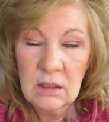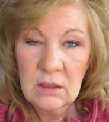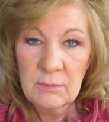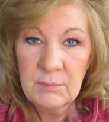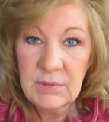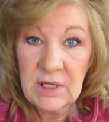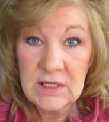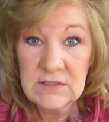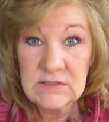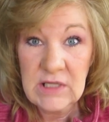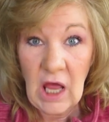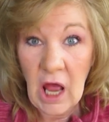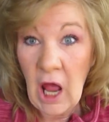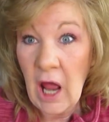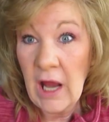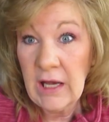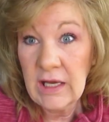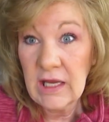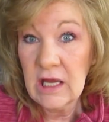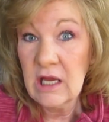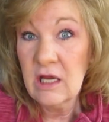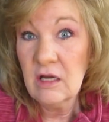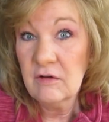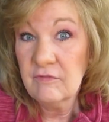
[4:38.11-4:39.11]
Because I
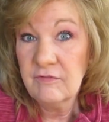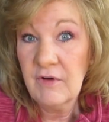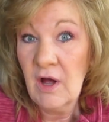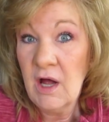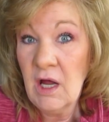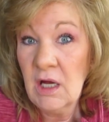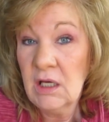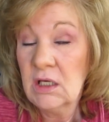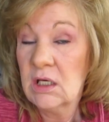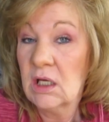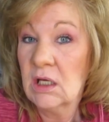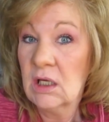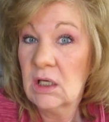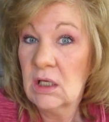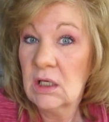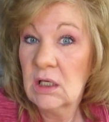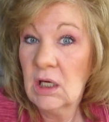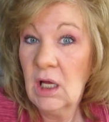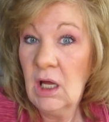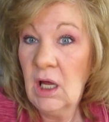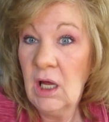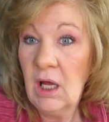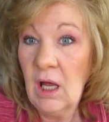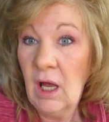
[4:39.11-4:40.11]
can't find it.
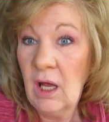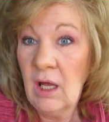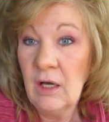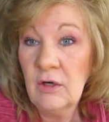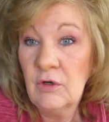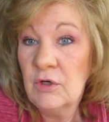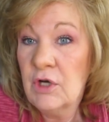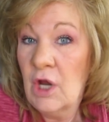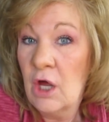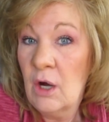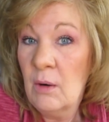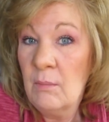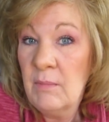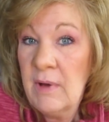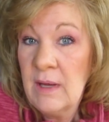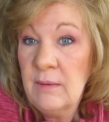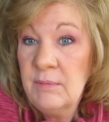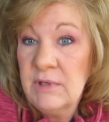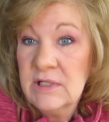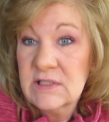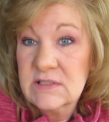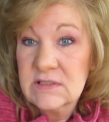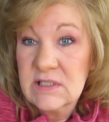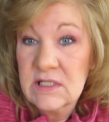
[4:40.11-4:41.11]
I don't know,
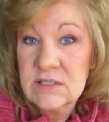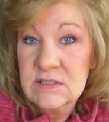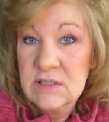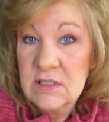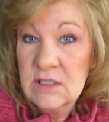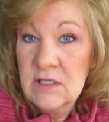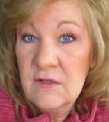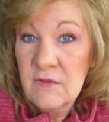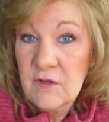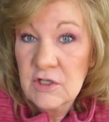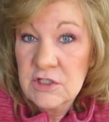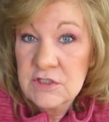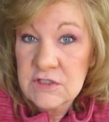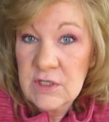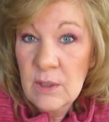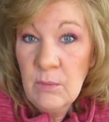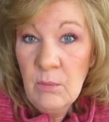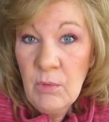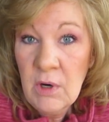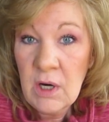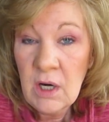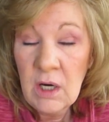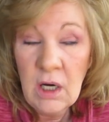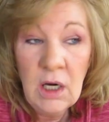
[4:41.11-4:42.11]
maybe it says it in there
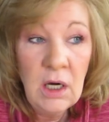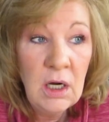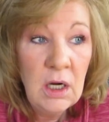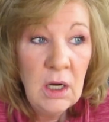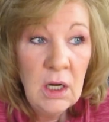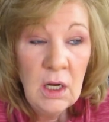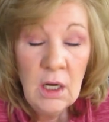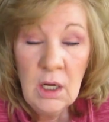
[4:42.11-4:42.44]
somewhere,